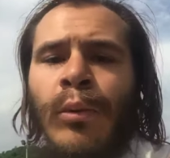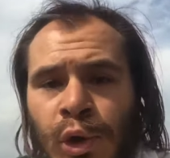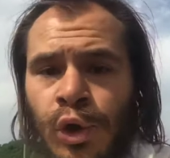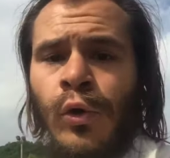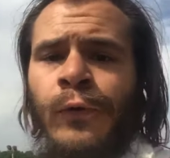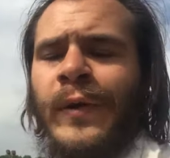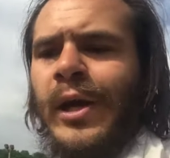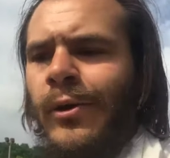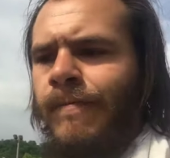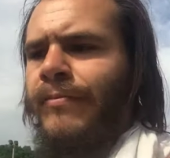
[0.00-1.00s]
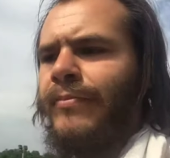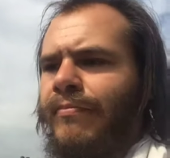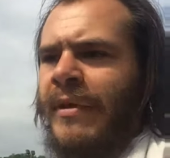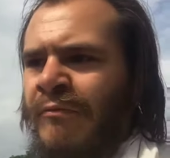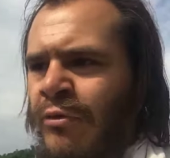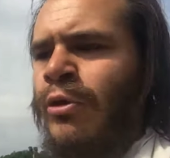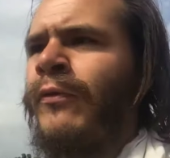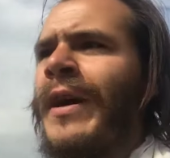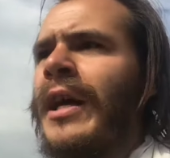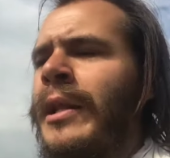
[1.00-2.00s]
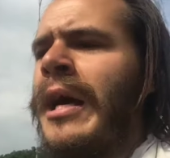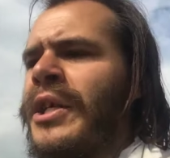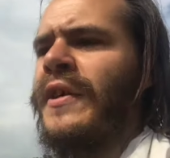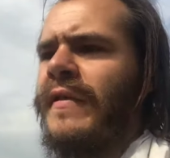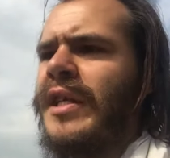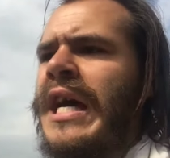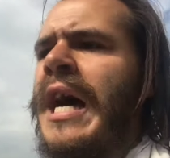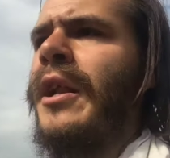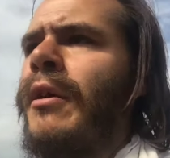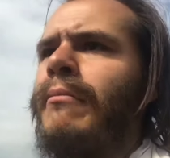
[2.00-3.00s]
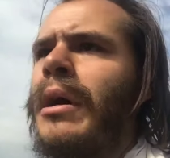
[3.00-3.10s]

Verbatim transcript: would you feel if you fucking lost your vagina and